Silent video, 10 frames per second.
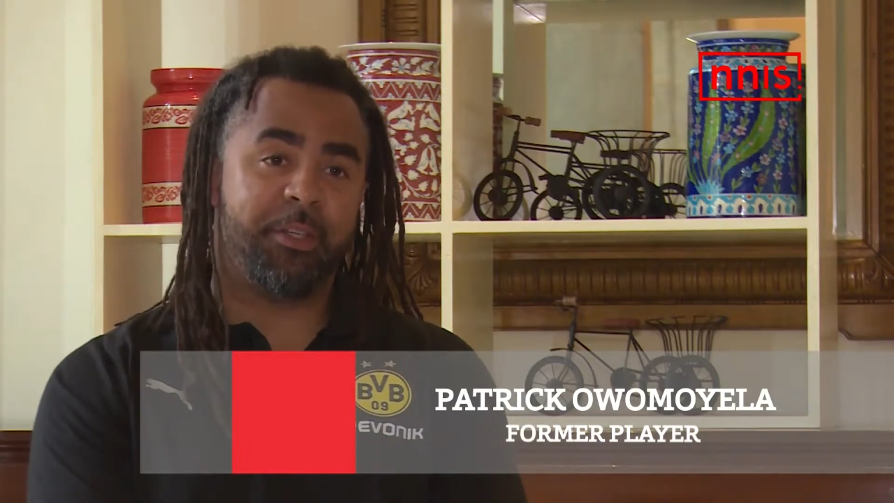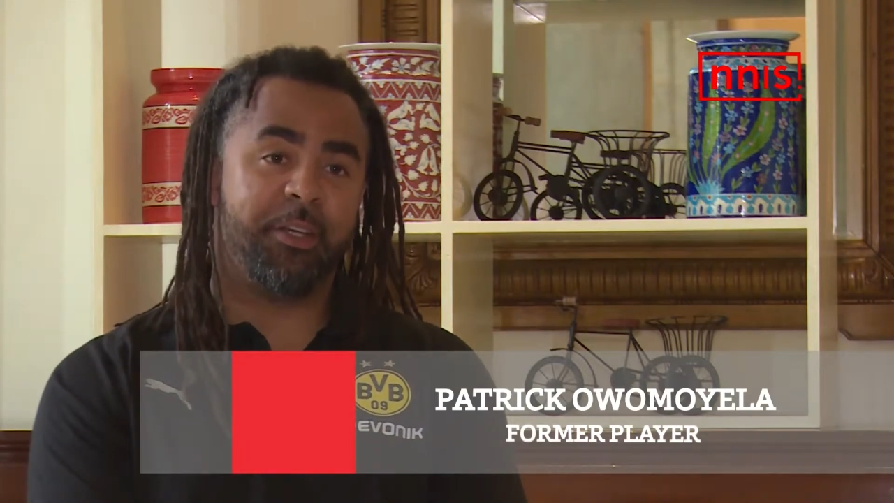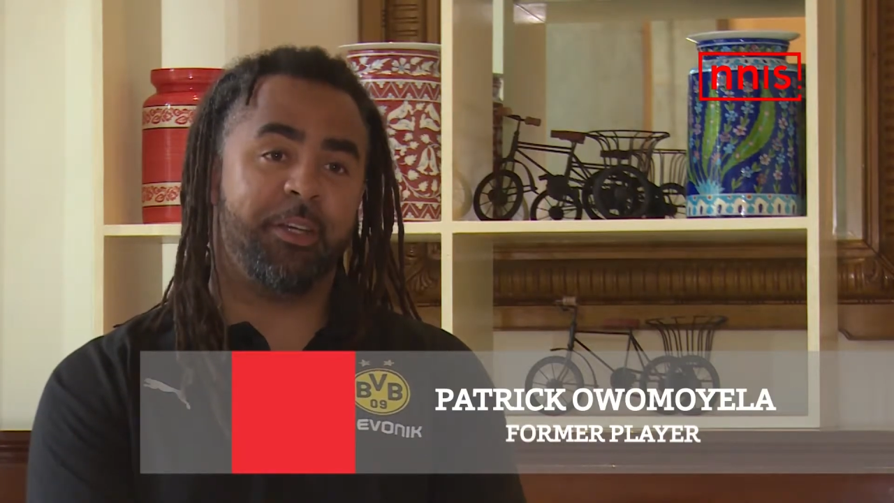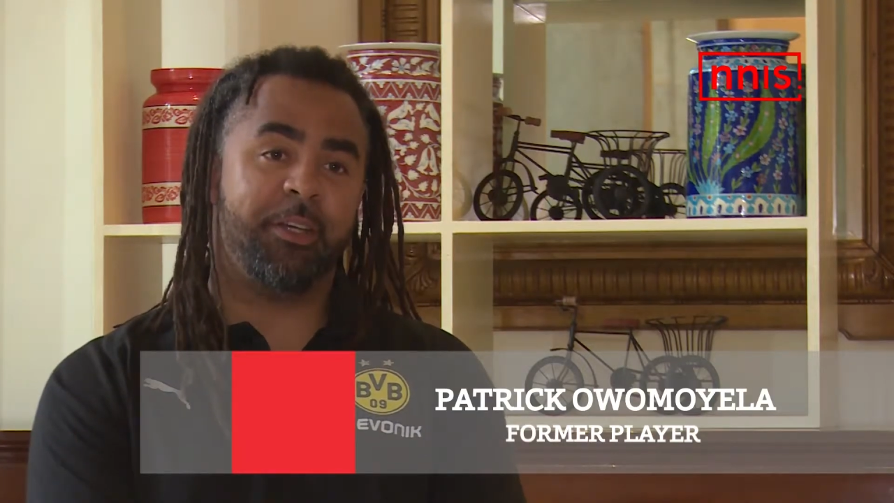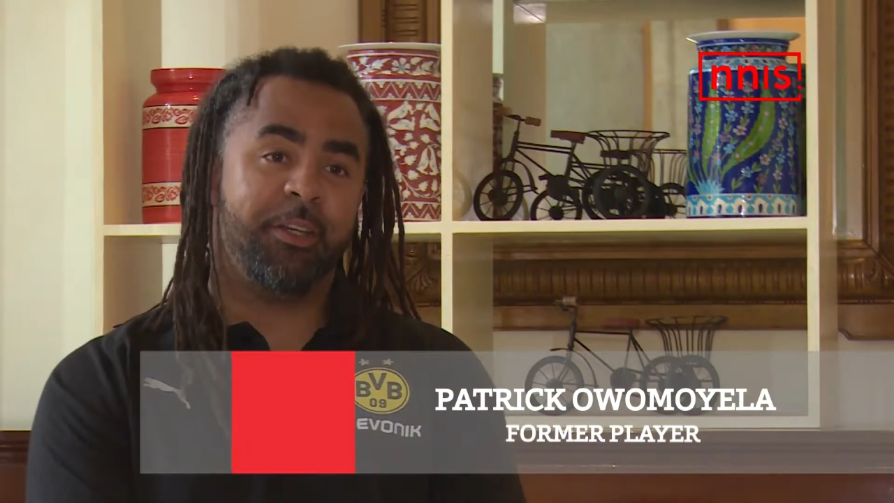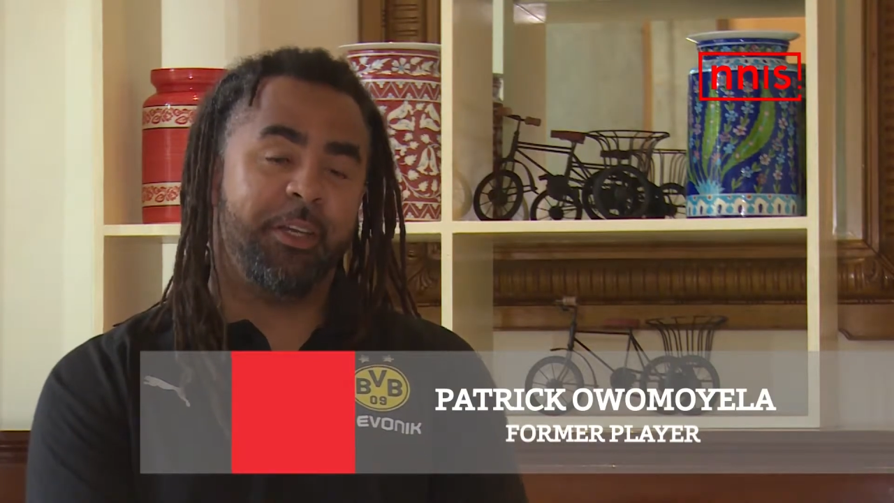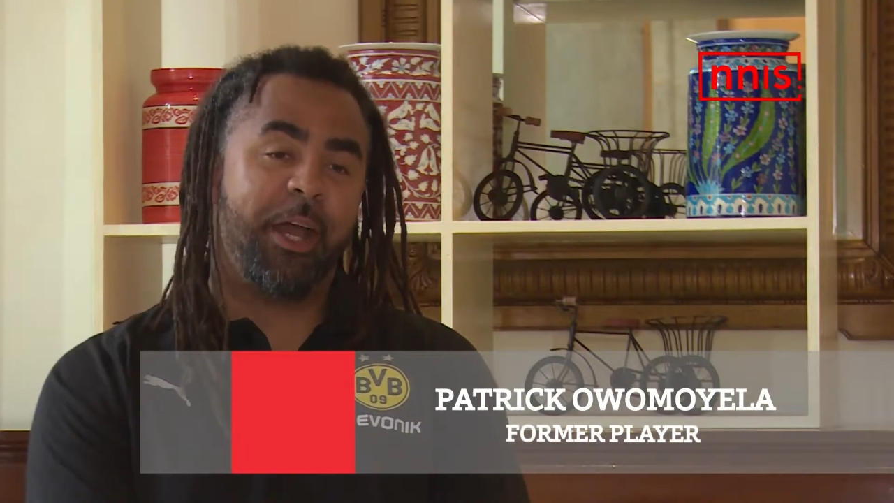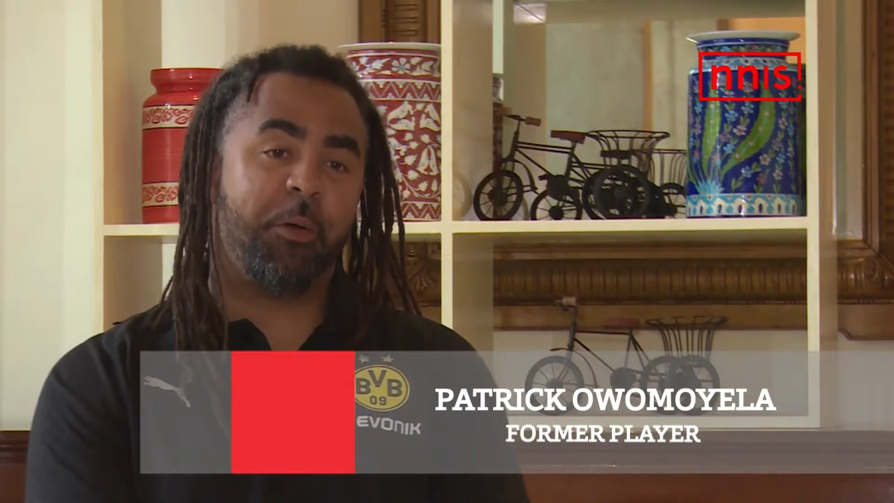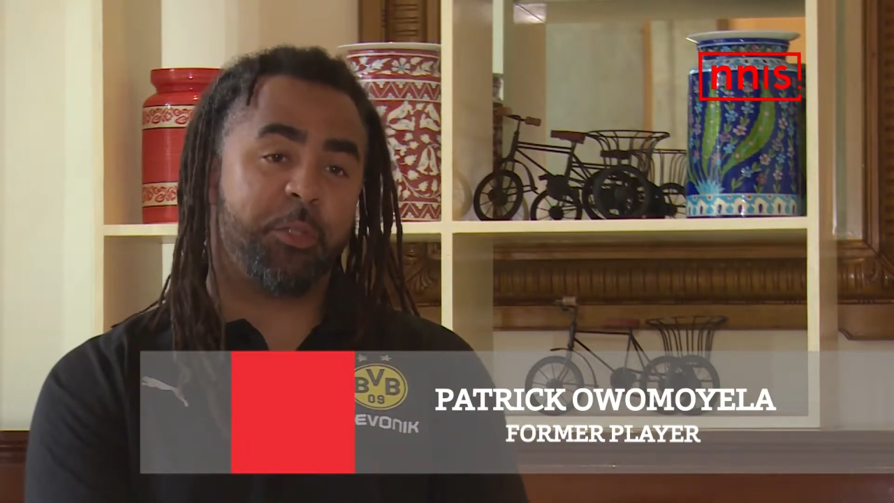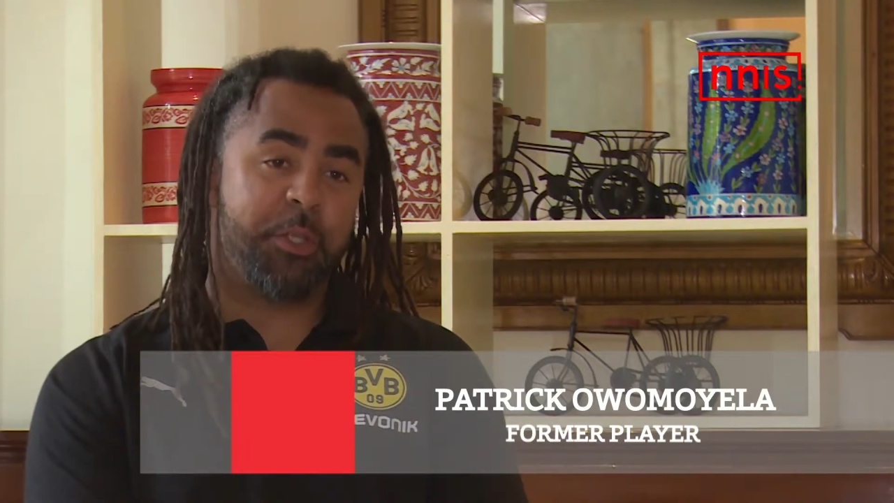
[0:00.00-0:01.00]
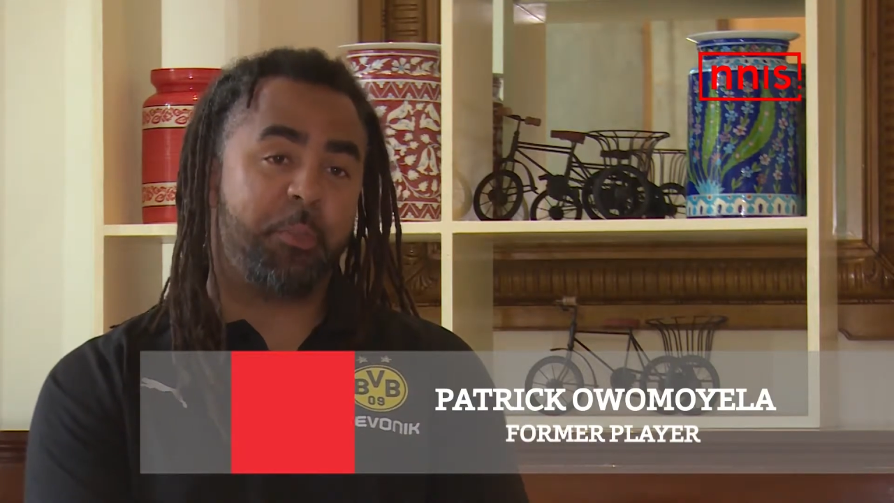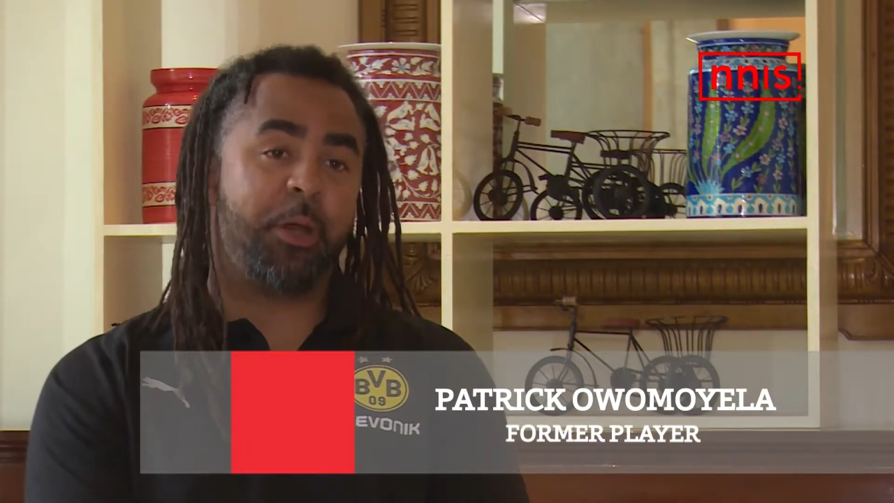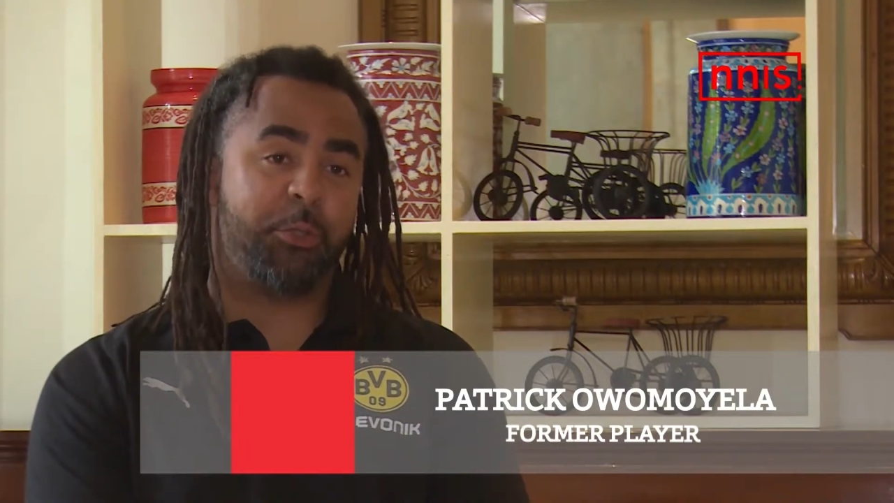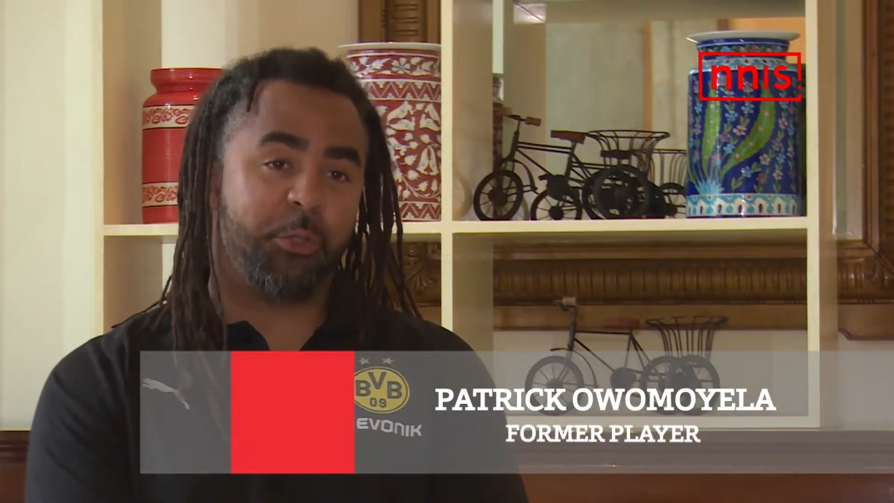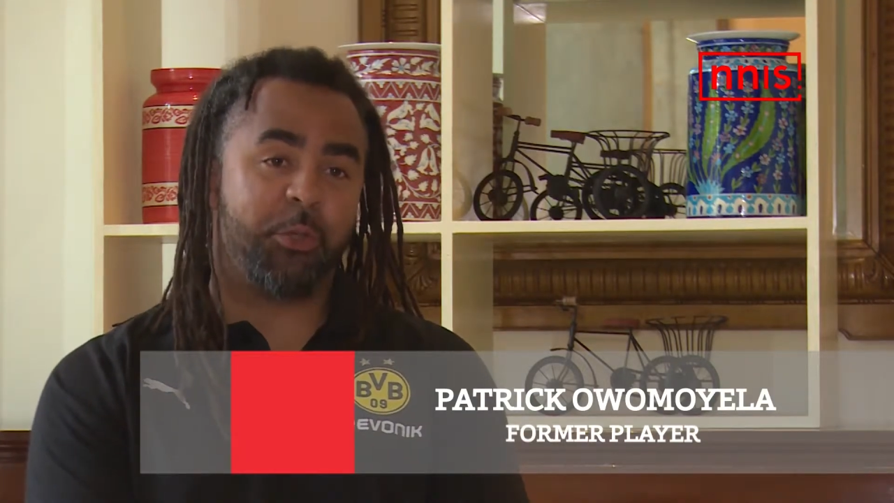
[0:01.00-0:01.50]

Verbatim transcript: Uh I was about to